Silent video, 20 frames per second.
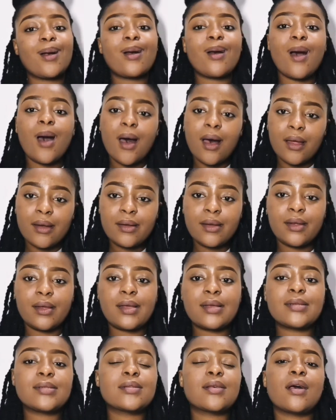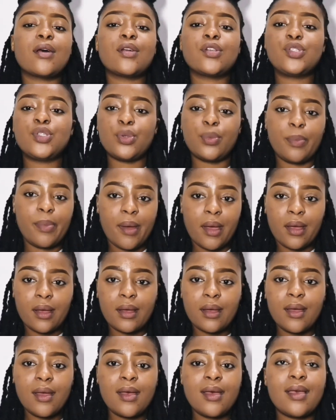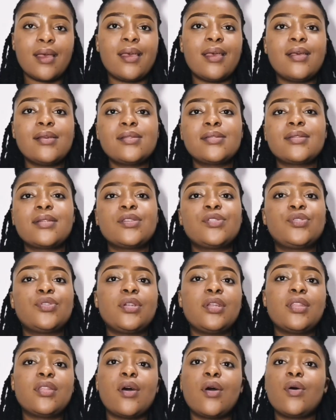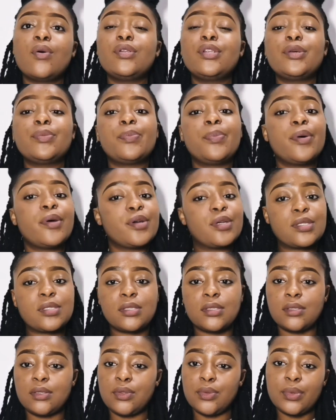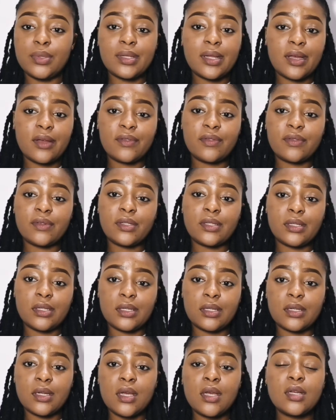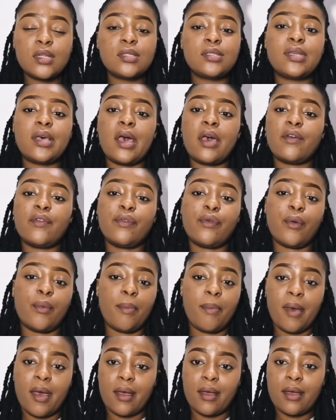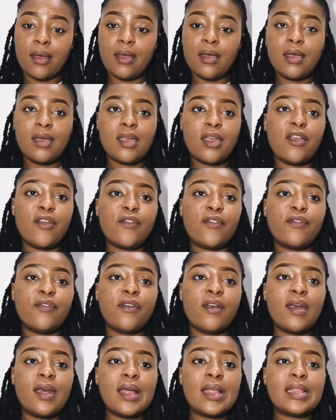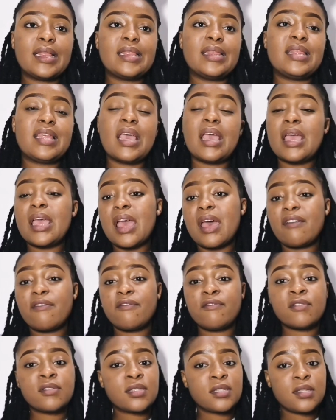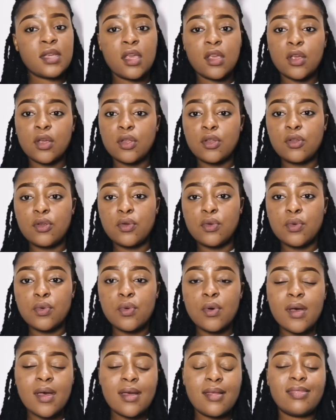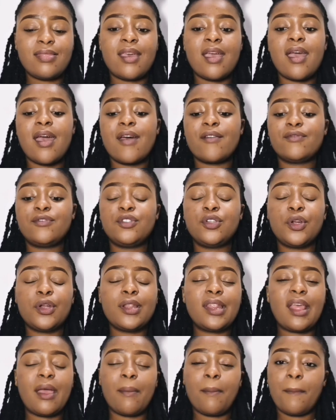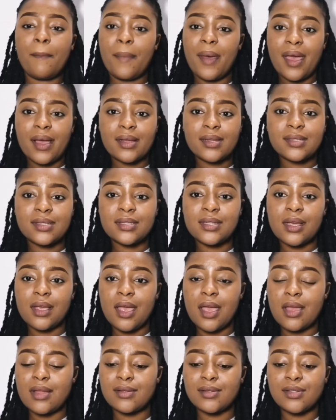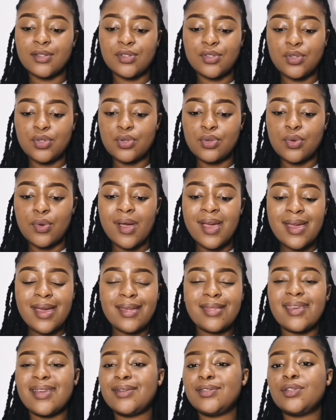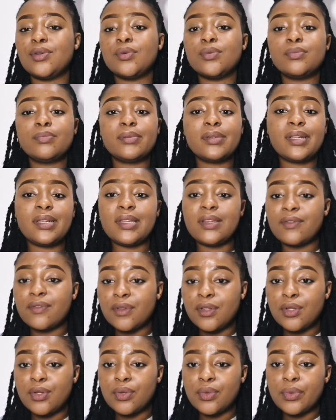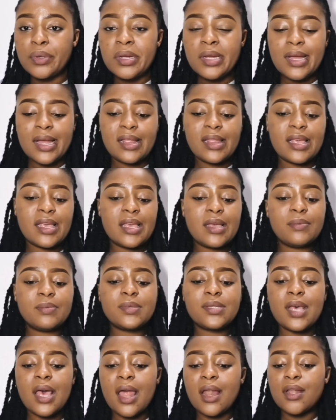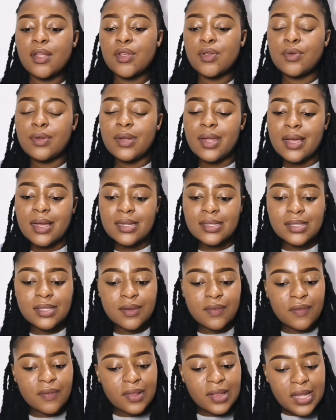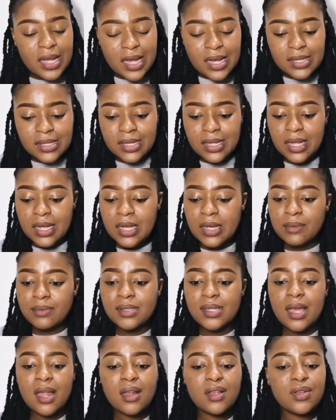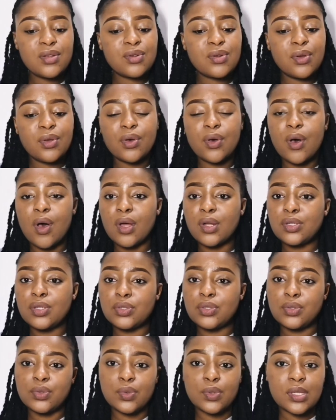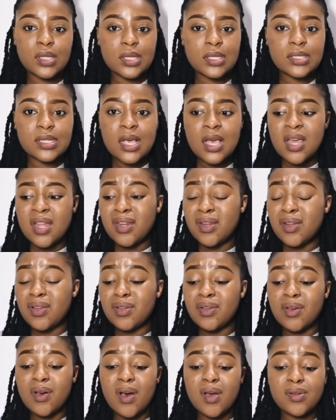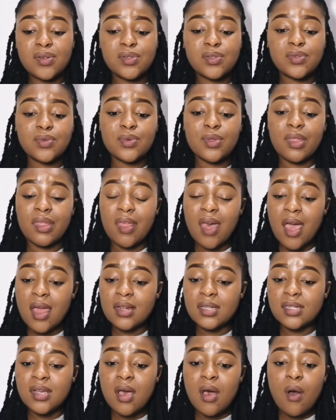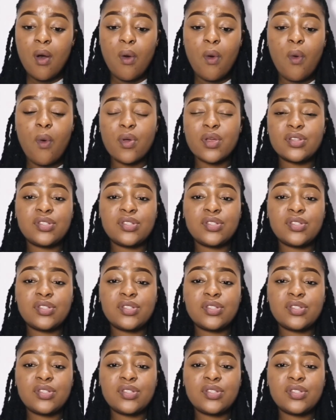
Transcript: God has got your back. He is literally the only person you will ever need to have your back. If they have forsaken you, they have turned their backs against you, they don't believe in you, and they keep telling you negative things, and they keep telling you, no, you can't do this, no, you can't do that, or